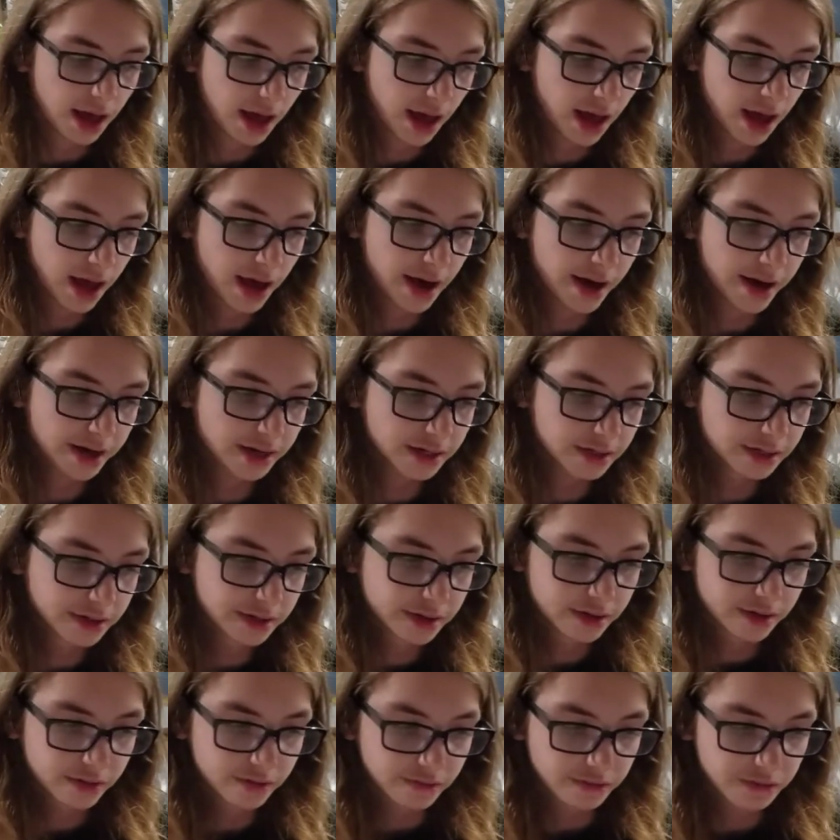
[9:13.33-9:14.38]
and
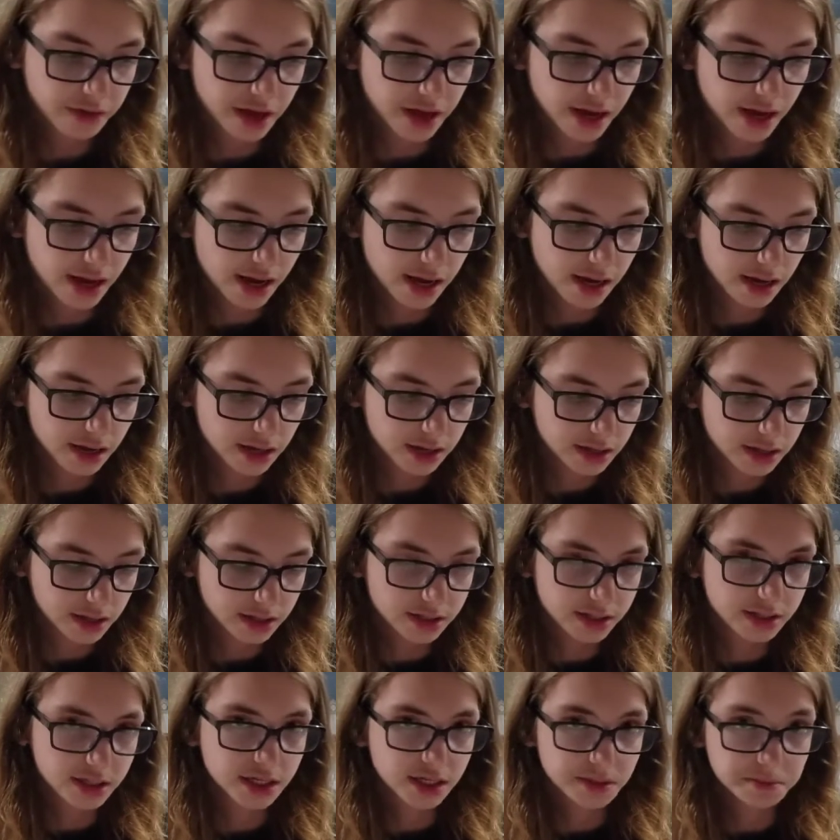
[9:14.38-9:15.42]
they get
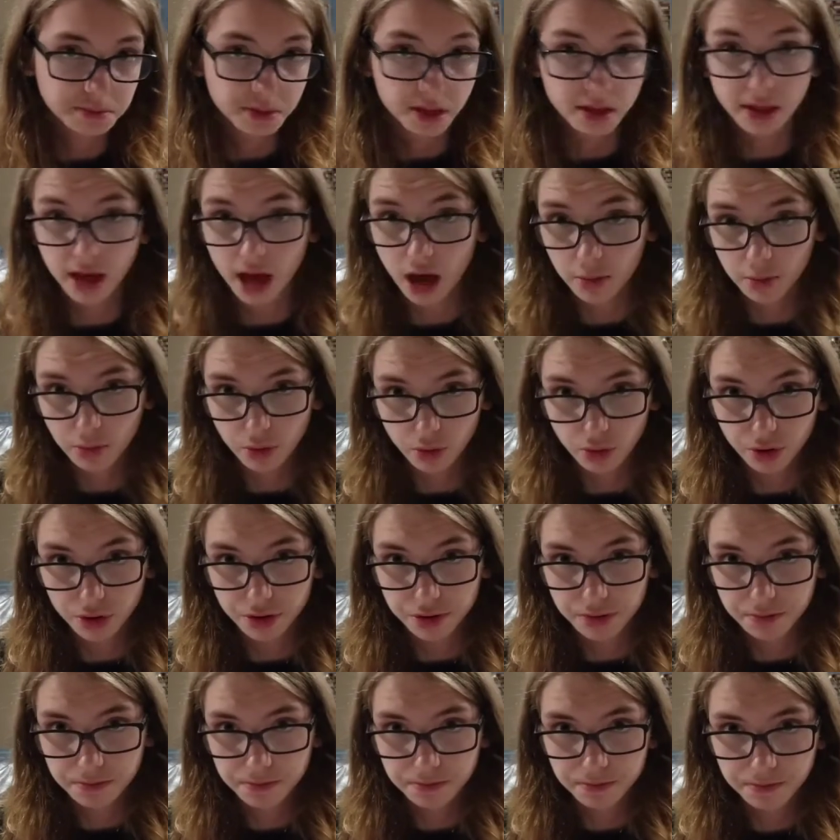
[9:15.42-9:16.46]
to keep the soundboard.
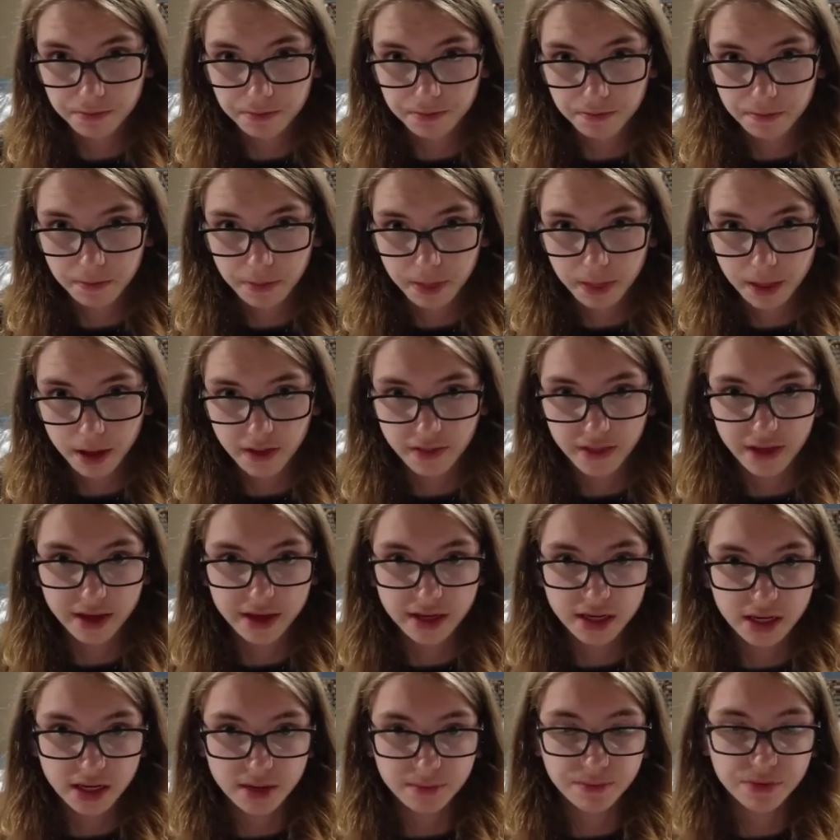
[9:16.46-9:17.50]
And they
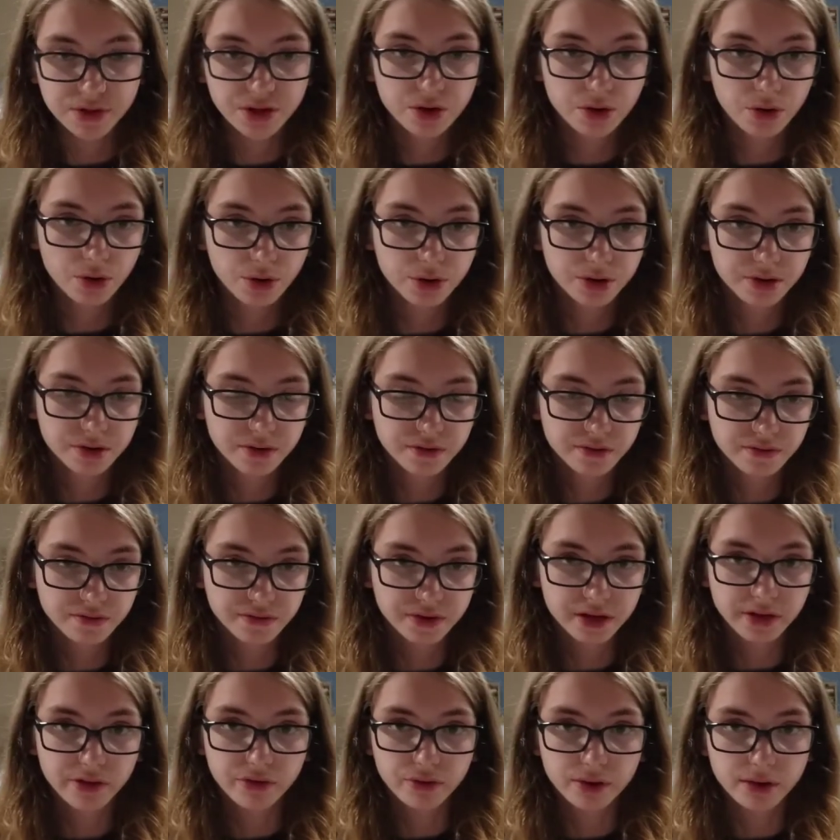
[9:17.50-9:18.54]
keep the old
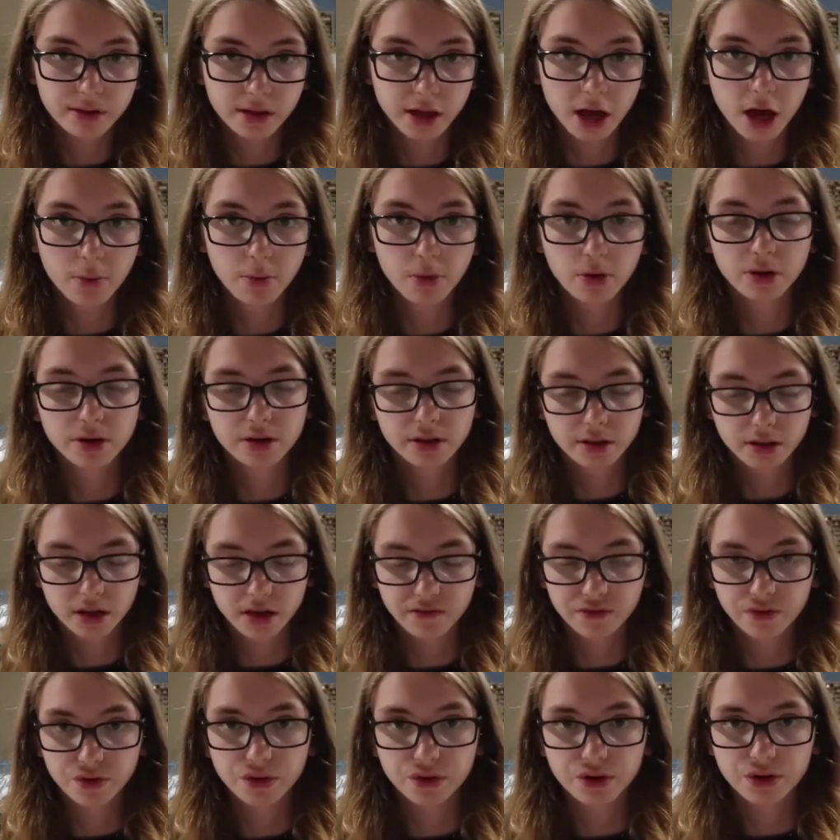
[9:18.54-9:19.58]
V3 soundboard, just
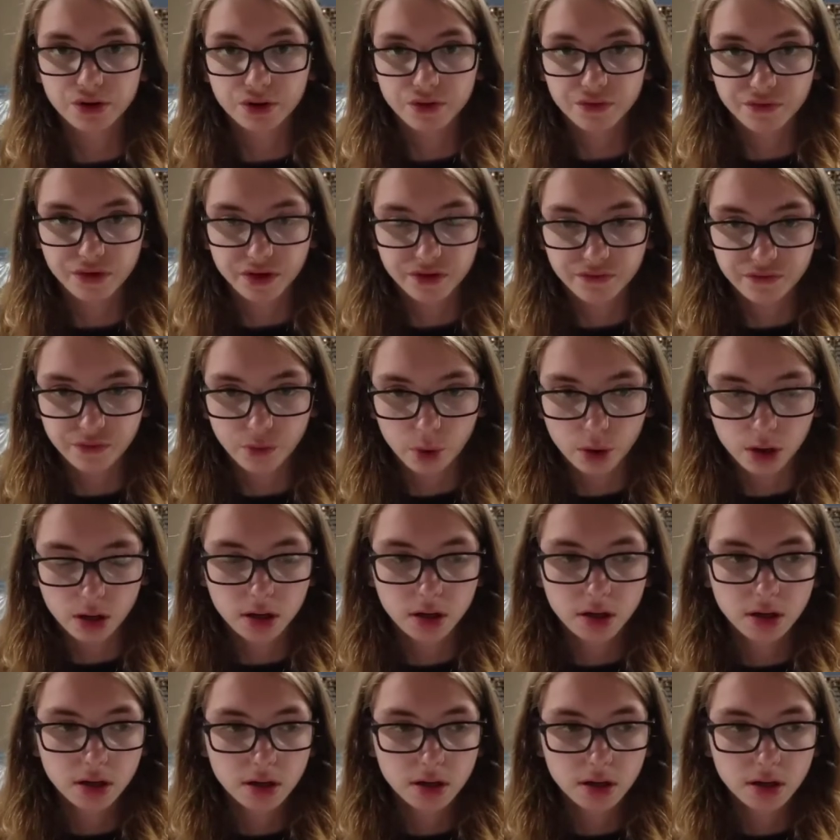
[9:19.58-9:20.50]
give you the new V4.